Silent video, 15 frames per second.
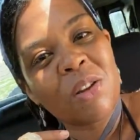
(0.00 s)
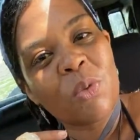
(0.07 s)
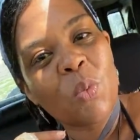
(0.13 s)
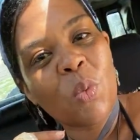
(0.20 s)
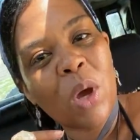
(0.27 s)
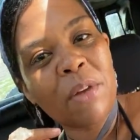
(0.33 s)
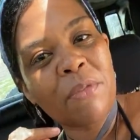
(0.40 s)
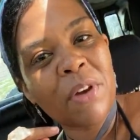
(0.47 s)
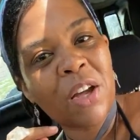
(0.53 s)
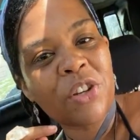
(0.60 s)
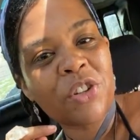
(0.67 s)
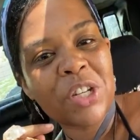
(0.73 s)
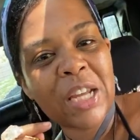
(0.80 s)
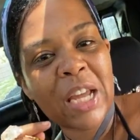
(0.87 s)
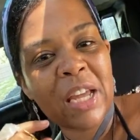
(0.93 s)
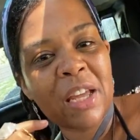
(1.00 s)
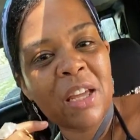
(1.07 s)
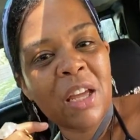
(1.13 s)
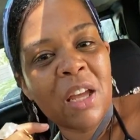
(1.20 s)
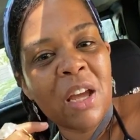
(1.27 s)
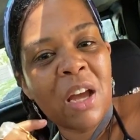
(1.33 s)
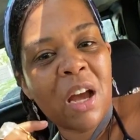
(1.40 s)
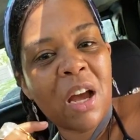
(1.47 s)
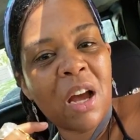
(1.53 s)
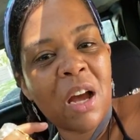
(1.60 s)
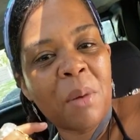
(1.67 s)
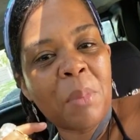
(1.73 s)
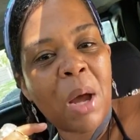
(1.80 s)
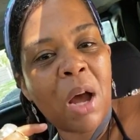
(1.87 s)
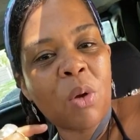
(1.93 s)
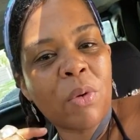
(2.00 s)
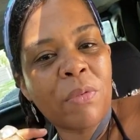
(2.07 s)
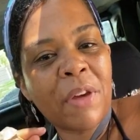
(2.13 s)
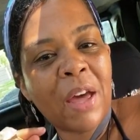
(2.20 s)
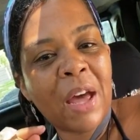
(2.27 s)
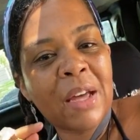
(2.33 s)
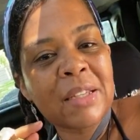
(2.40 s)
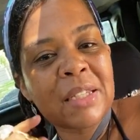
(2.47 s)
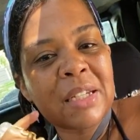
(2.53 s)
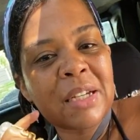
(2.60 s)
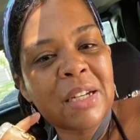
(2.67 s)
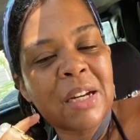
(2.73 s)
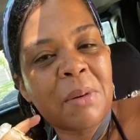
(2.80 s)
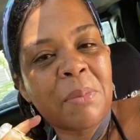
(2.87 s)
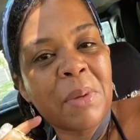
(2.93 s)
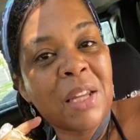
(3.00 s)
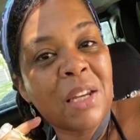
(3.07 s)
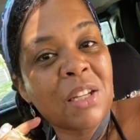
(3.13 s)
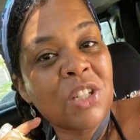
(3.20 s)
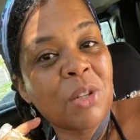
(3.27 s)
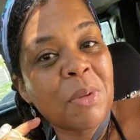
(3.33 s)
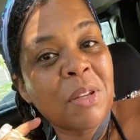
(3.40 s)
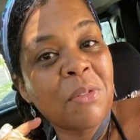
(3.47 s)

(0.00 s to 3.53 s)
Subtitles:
one of 100-day Aqua fast, and it should be